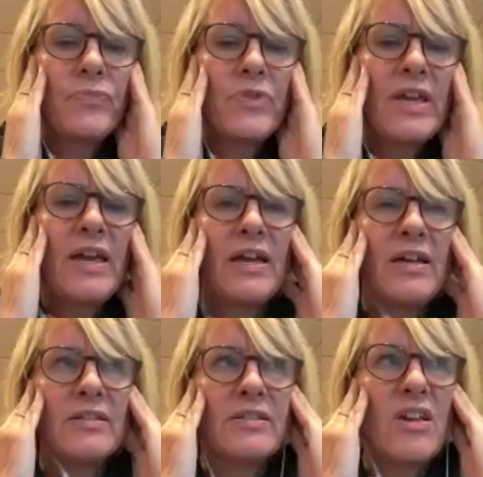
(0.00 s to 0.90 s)

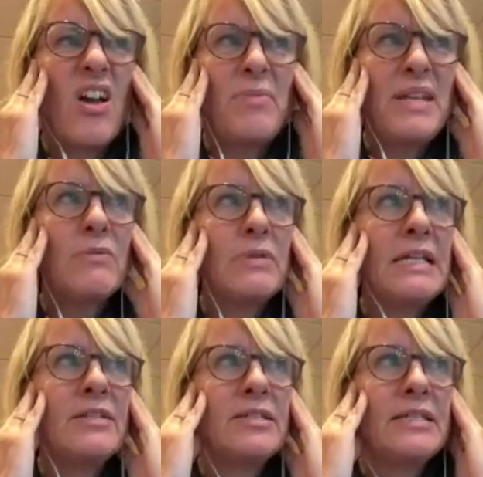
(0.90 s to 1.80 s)
Yeah. So I mean,
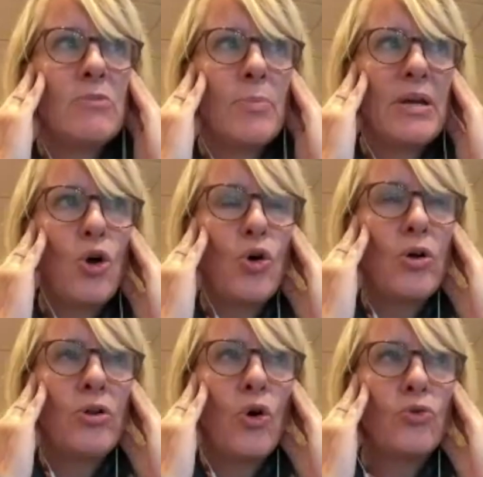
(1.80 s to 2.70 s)
it does seem a bit
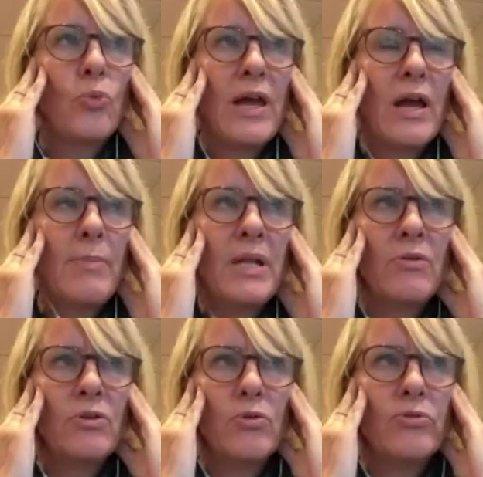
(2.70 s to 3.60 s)
an odd way. I mean, I
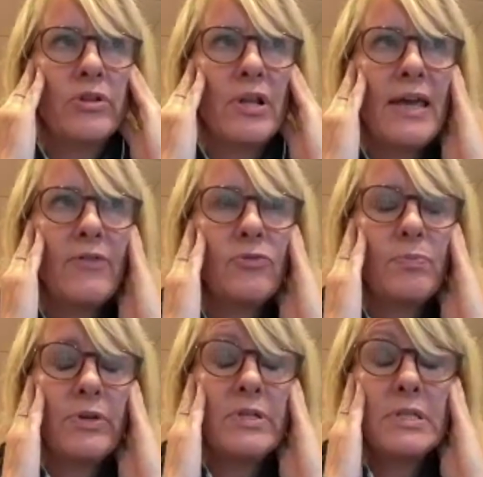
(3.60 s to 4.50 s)
would have gone to the left
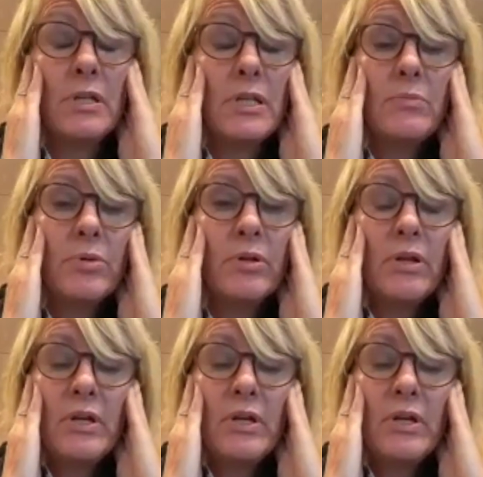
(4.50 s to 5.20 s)
personally, but